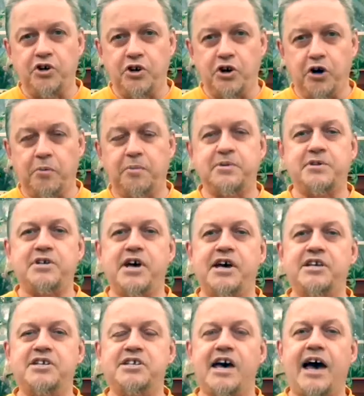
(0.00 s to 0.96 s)

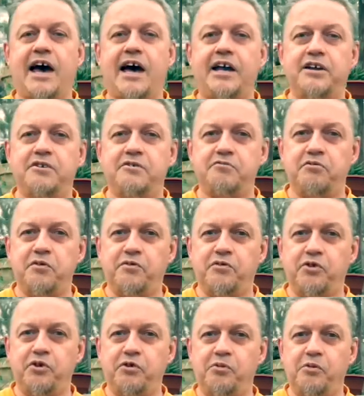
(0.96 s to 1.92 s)
update and
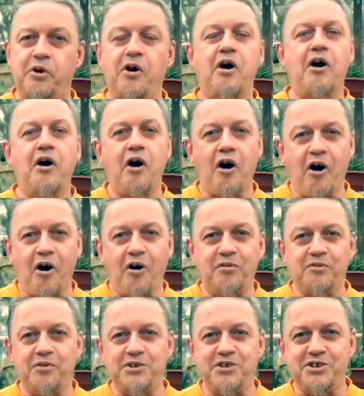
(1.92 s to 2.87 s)
review on
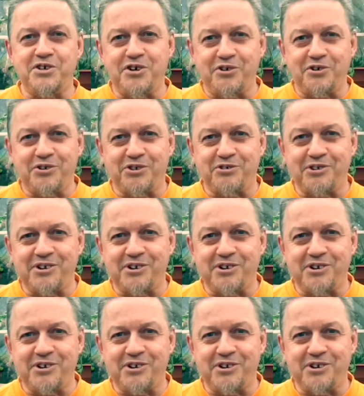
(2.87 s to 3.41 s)
video 3.